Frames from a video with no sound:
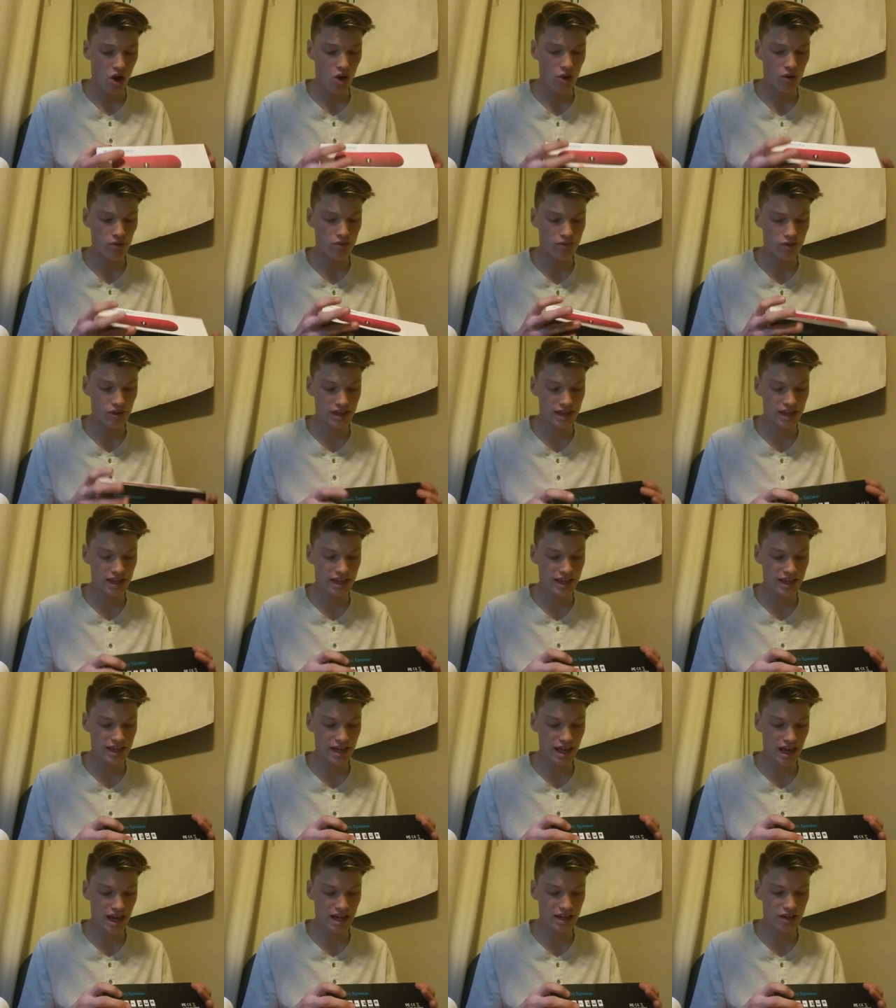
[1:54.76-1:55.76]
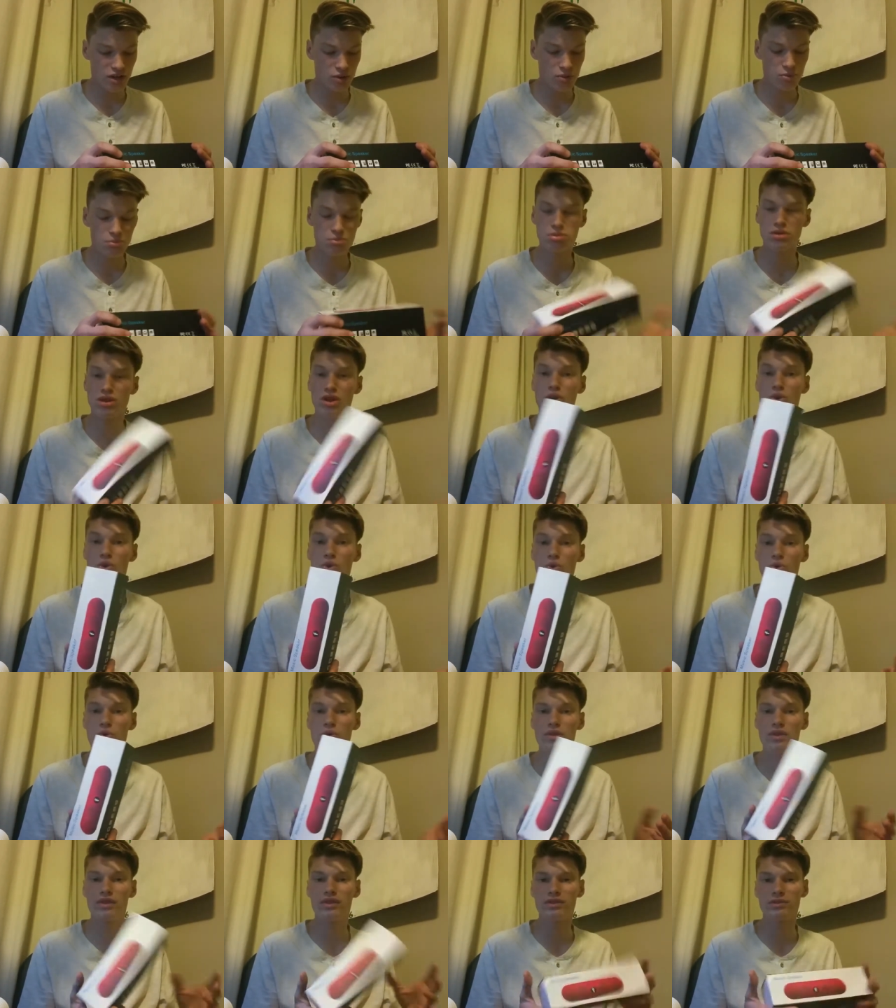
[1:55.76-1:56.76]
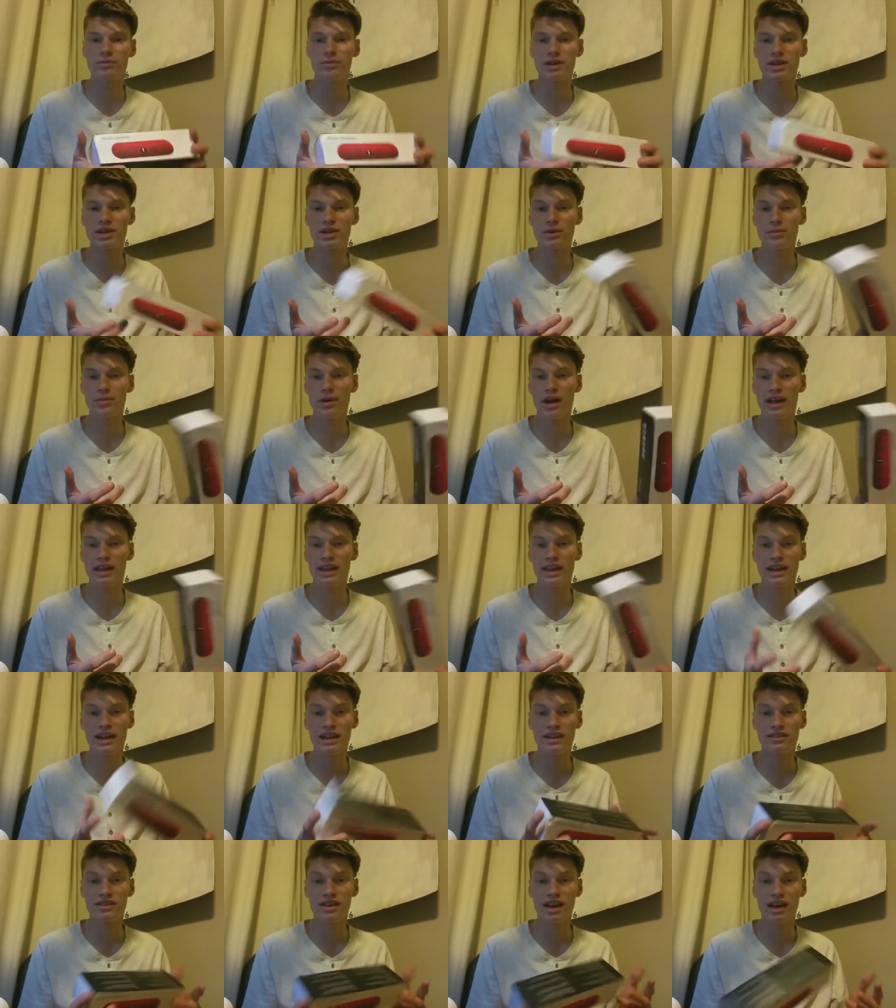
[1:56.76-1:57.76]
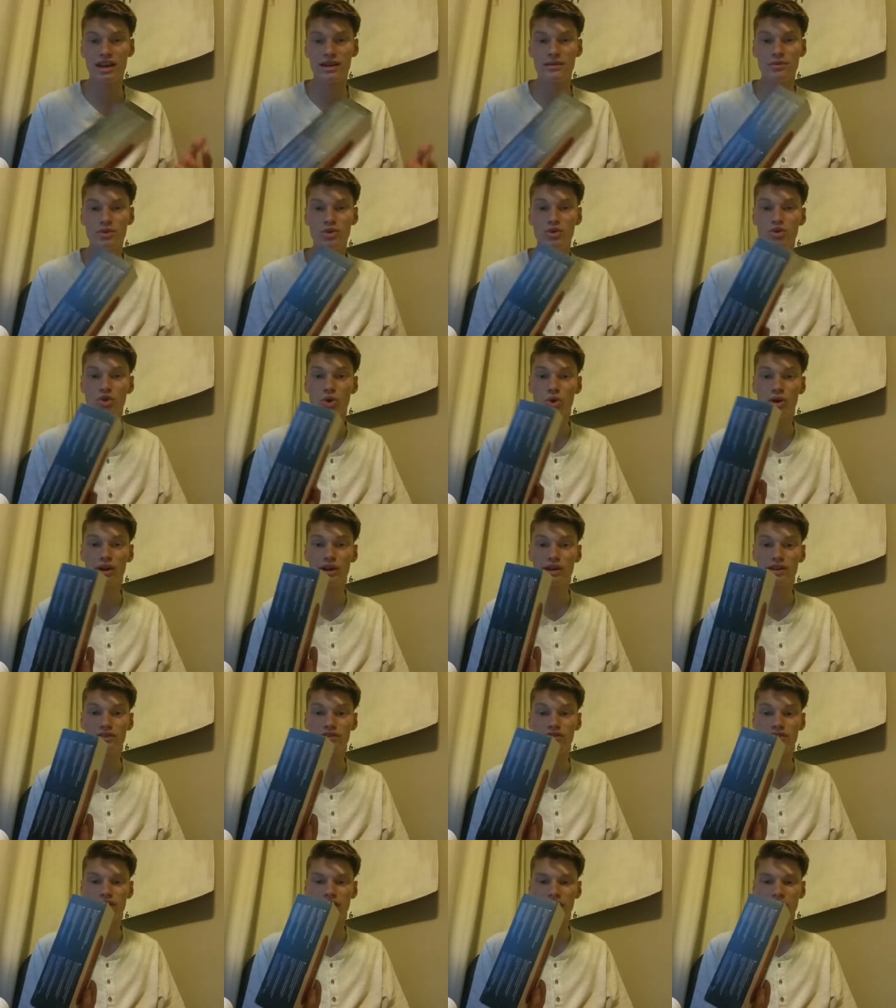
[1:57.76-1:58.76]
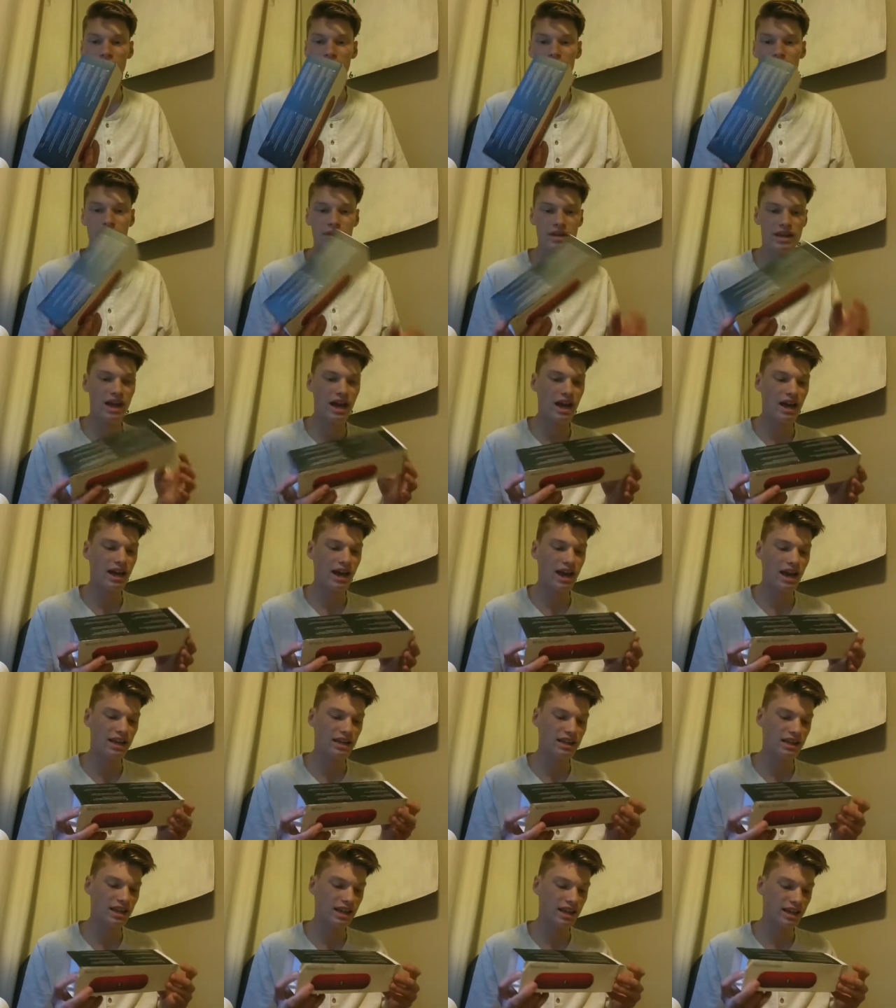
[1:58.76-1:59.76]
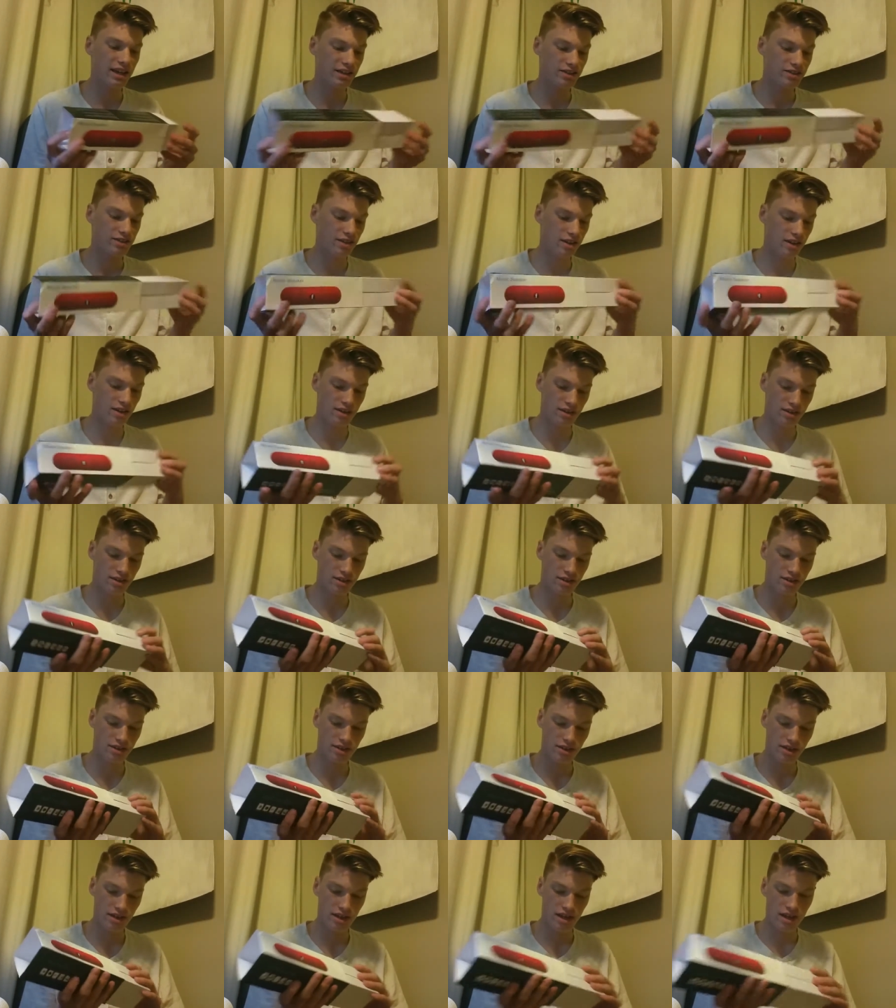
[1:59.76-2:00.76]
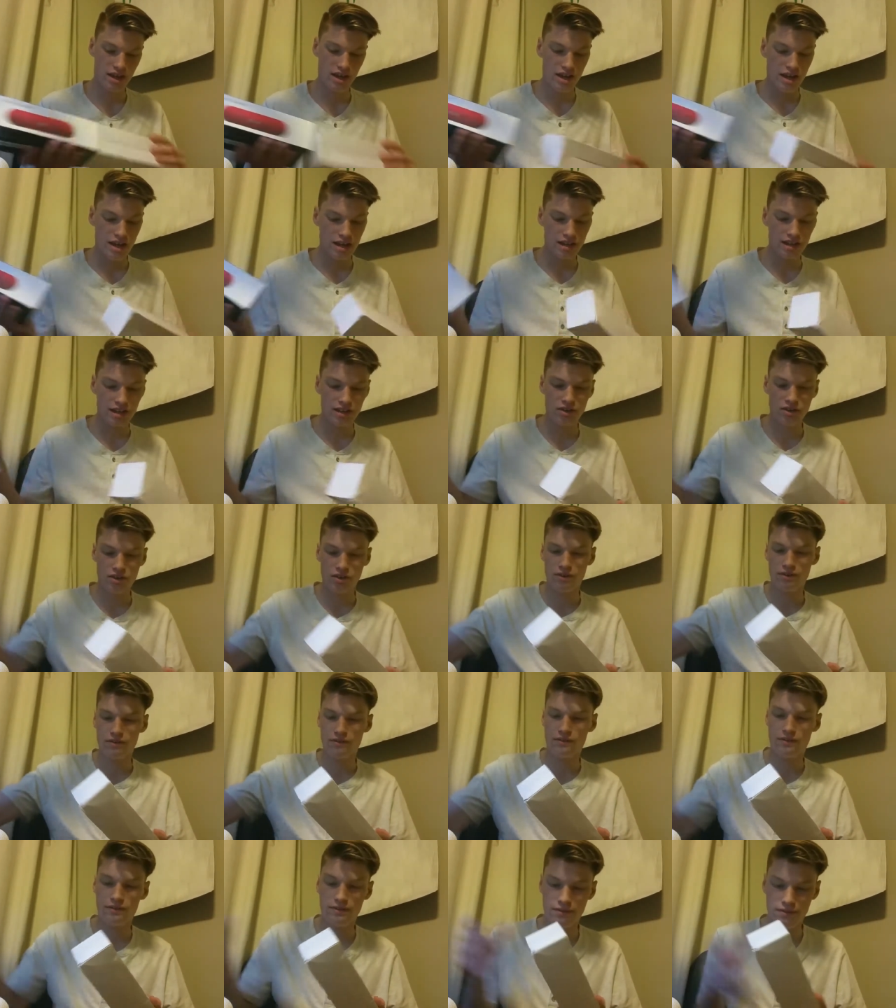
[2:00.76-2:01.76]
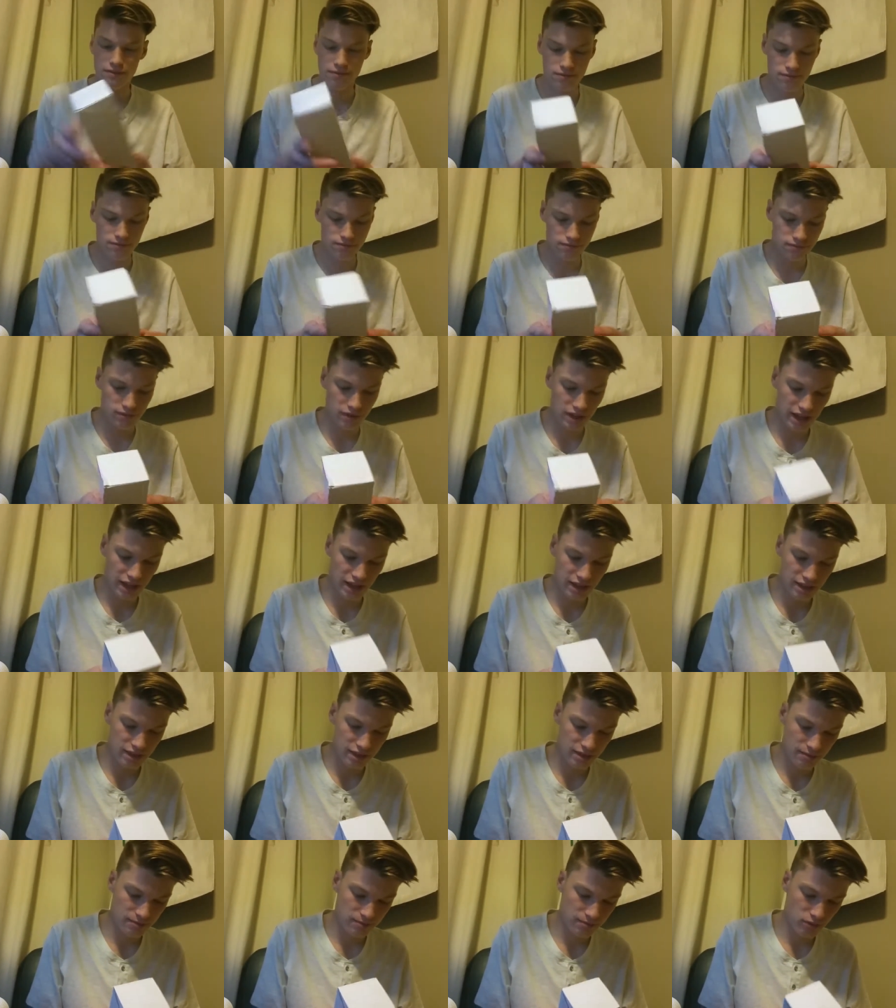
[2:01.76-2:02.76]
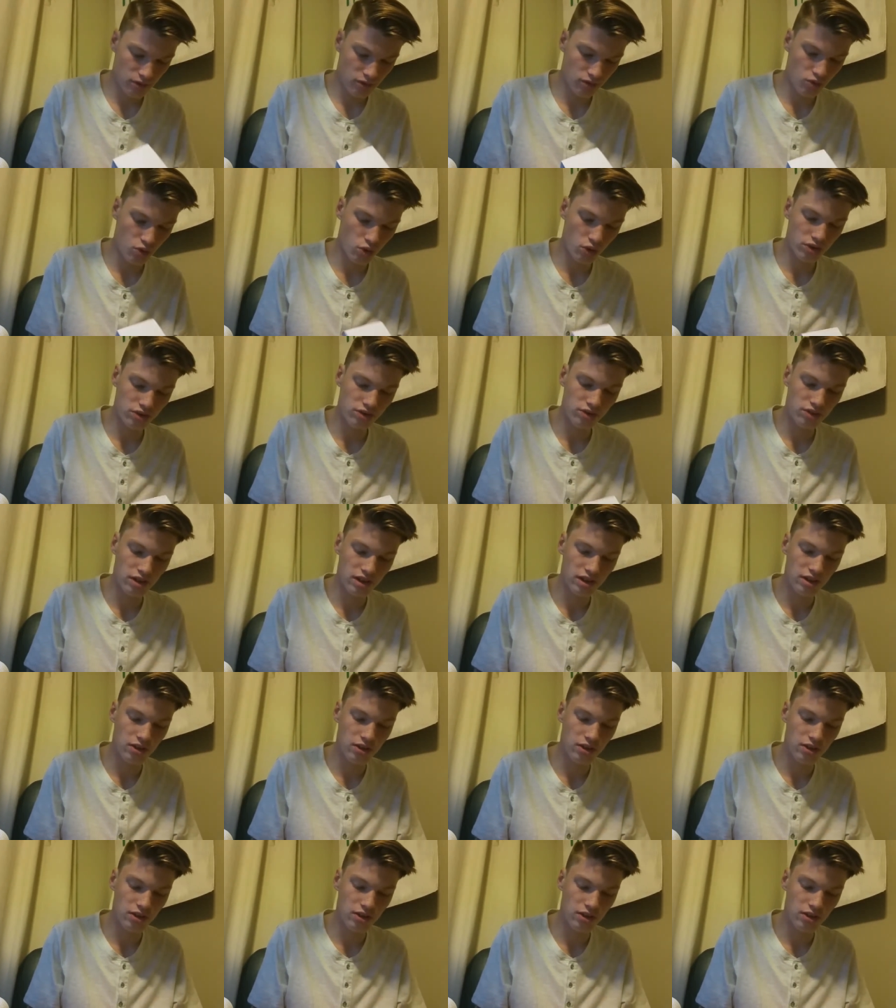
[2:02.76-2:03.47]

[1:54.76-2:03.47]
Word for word: Hopefully I don't blow the speaker by then, because I am notorious for that. But yeah, it had like a ton of little, like, of course the